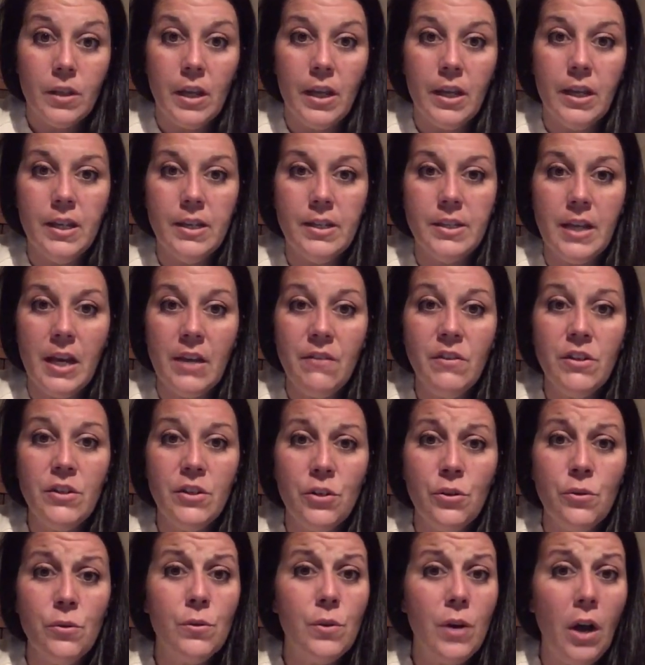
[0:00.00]
And David
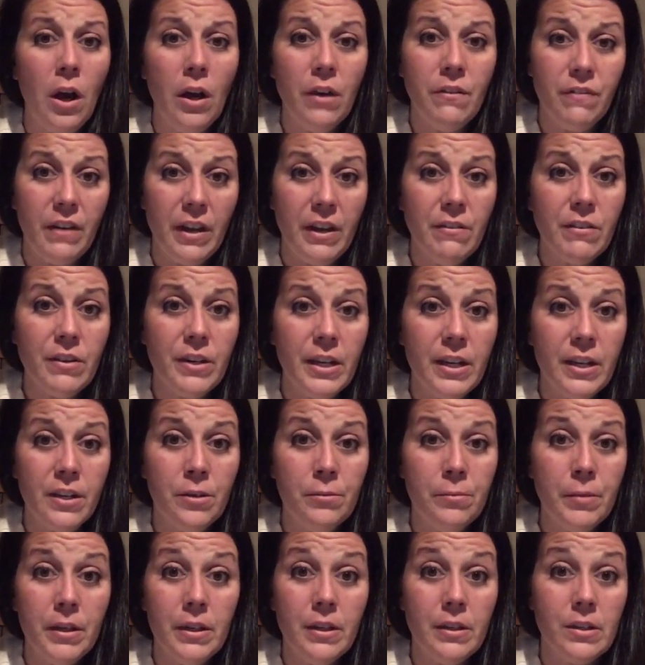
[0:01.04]
knew God favored him
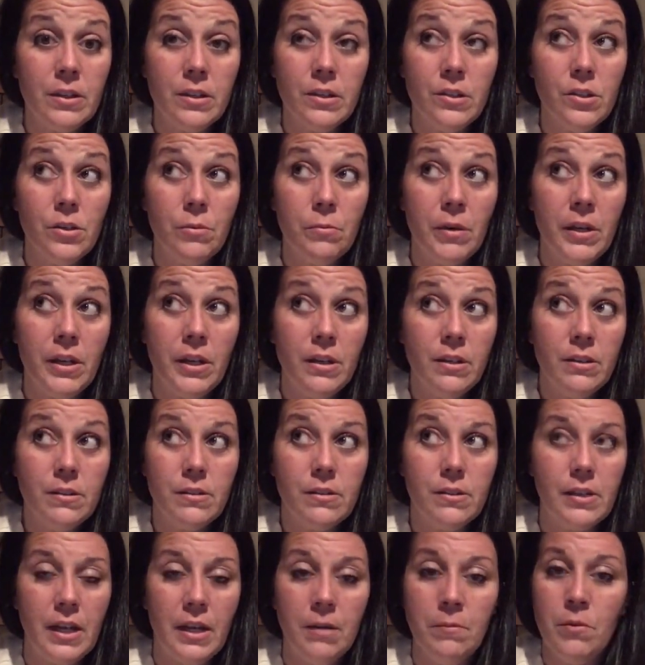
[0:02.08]
because, I mean,
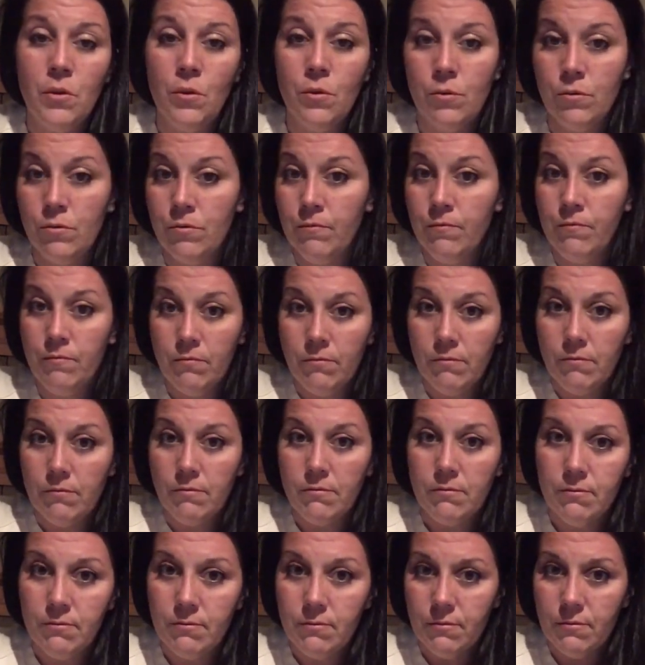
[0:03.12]
Samuel,
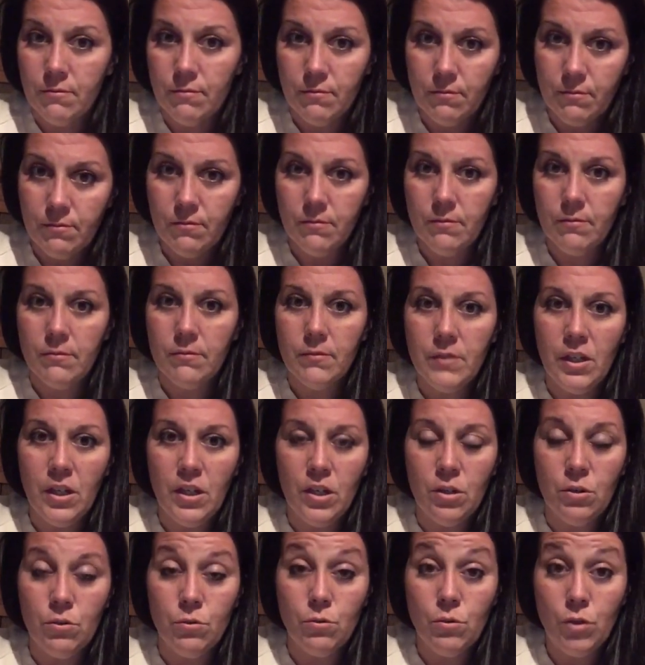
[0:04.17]
you
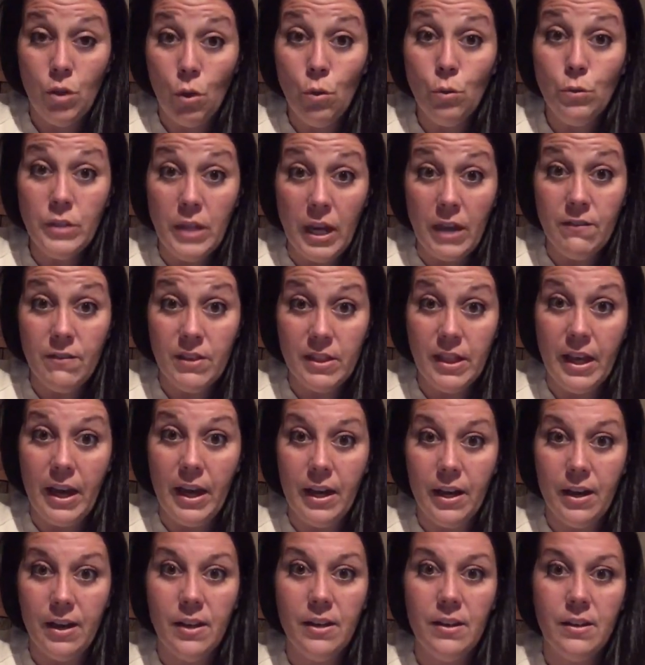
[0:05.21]
know, told David
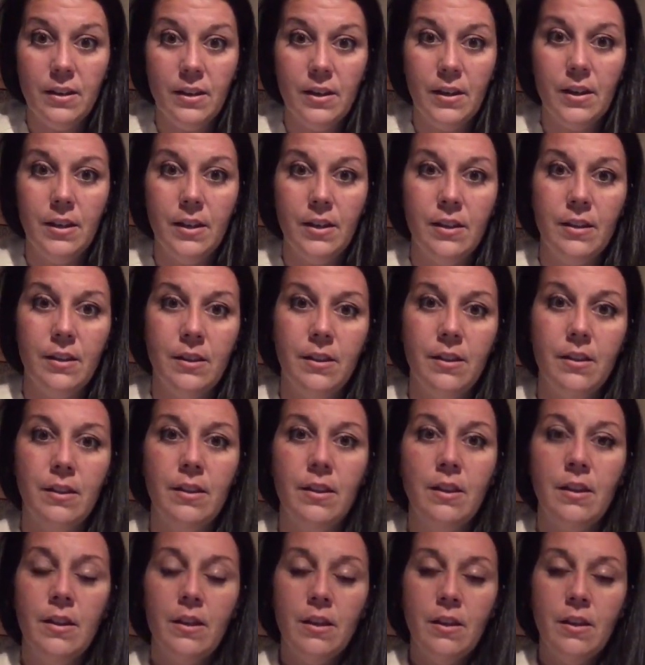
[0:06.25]
that. And